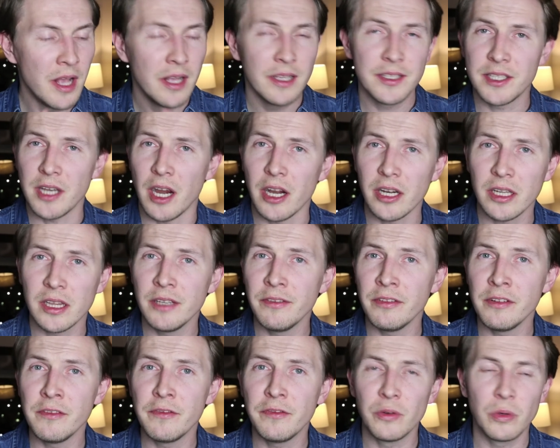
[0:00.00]
start
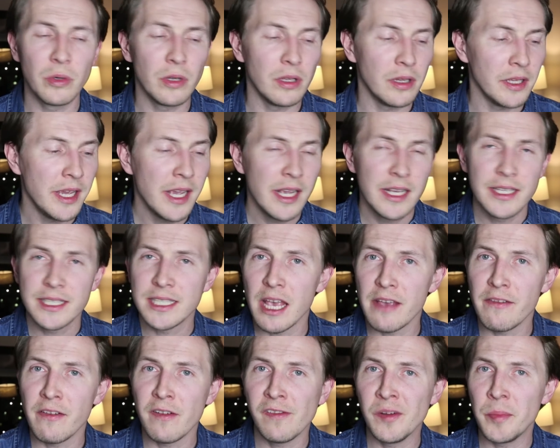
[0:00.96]
living frugally,
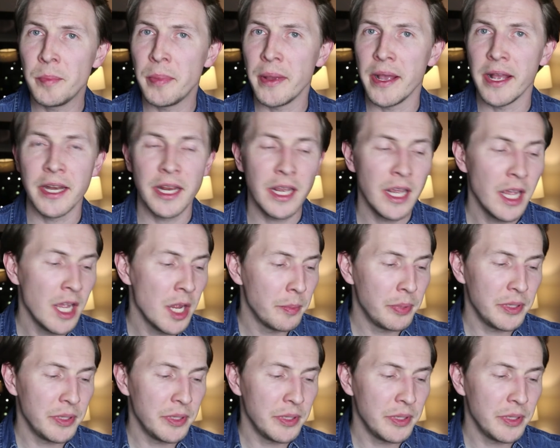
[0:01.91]
save every penny,